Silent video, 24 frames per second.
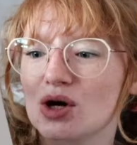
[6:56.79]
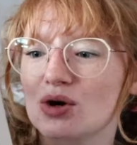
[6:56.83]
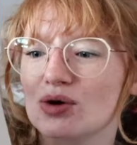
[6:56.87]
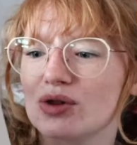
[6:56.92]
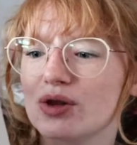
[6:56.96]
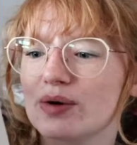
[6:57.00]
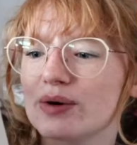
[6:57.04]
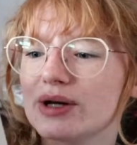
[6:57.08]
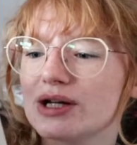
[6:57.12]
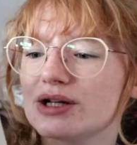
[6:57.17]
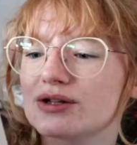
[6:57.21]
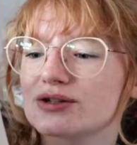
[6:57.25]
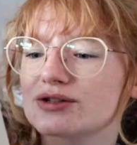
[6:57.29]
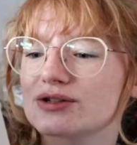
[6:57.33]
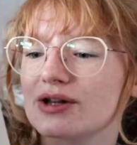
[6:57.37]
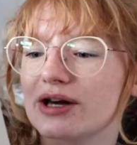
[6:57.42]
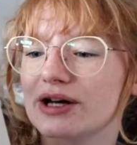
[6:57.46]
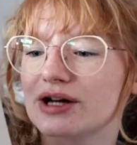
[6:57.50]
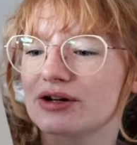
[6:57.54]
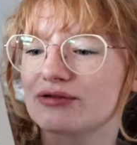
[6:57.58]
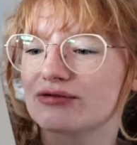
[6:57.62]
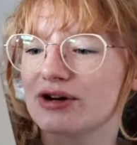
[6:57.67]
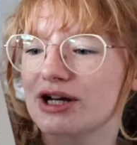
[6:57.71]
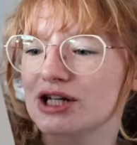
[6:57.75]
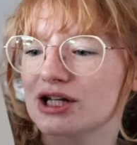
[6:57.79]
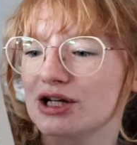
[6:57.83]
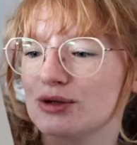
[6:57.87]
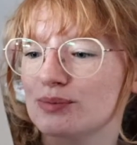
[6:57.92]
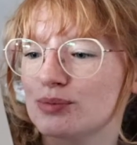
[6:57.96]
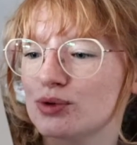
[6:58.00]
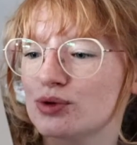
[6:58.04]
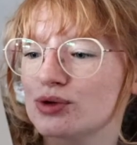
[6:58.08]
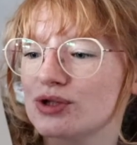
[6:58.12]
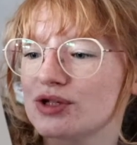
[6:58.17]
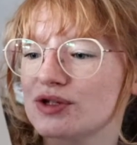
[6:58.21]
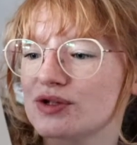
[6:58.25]
Although it looks like a regular
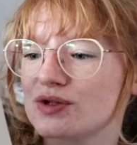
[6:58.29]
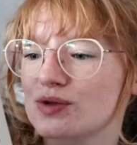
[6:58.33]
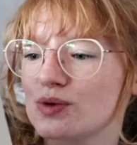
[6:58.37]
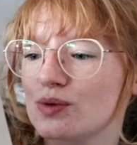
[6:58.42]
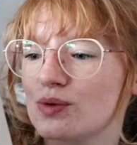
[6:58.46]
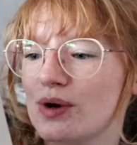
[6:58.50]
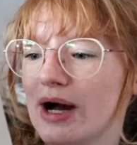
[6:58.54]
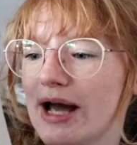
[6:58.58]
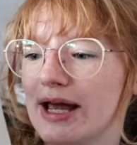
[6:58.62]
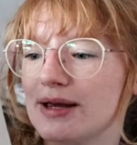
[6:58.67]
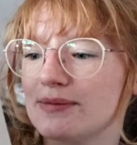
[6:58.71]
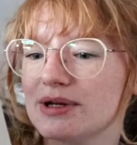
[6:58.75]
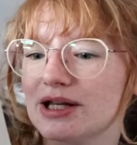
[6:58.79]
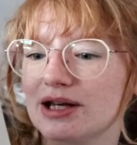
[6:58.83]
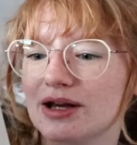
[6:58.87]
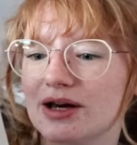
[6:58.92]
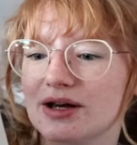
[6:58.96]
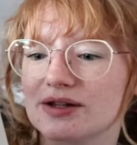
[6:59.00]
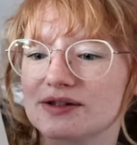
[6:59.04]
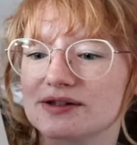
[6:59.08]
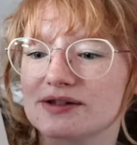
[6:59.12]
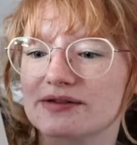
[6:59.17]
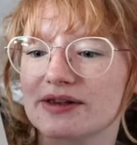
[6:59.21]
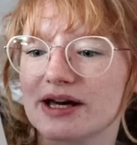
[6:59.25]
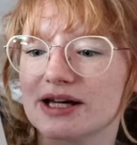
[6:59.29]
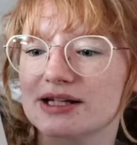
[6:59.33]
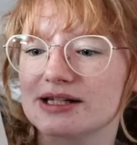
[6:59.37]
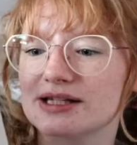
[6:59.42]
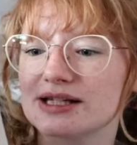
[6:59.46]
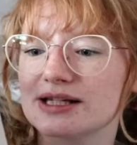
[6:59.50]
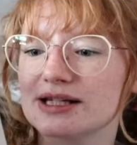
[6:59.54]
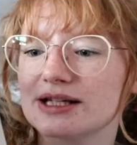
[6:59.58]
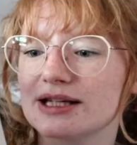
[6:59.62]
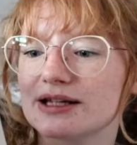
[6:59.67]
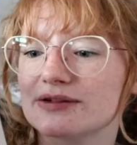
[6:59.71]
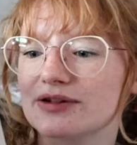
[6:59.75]
boarding school, Amy learns that
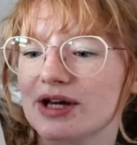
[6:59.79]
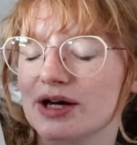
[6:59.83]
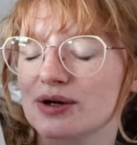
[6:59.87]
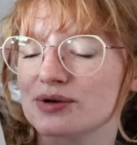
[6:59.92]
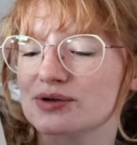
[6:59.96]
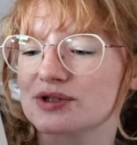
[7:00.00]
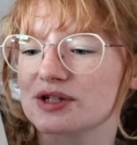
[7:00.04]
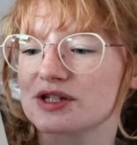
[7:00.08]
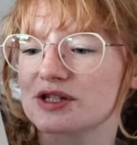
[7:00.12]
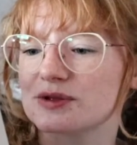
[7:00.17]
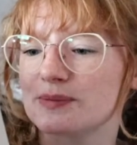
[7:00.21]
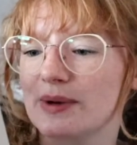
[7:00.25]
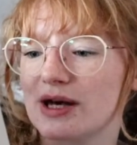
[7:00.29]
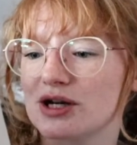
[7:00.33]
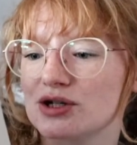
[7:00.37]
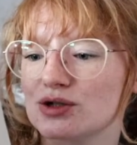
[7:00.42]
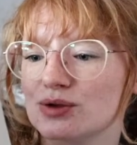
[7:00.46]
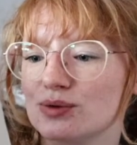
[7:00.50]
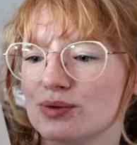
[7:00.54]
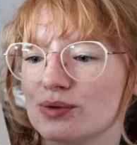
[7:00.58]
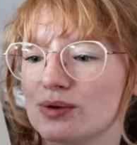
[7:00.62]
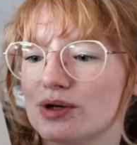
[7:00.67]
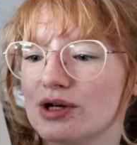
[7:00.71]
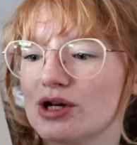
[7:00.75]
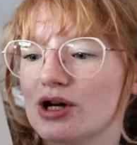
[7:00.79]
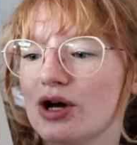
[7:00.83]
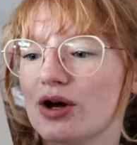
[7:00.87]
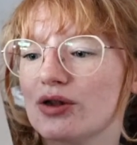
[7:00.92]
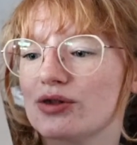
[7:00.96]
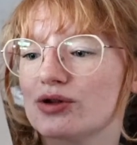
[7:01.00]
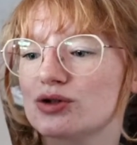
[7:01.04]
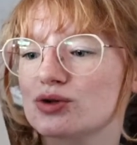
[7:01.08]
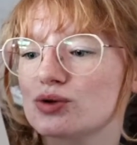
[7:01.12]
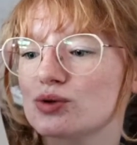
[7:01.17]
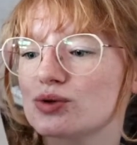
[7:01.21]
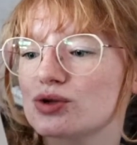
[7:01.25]
Drearcliff girls are special,
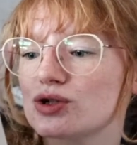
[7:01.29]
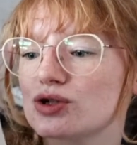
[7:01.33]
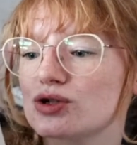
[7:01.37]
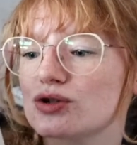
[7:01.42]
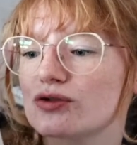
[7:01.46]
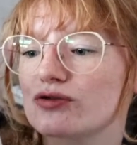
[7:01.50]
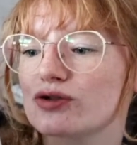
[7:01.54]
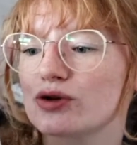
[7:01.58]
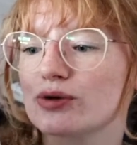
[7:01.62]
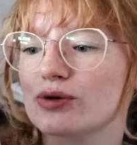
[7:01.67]
the daughters of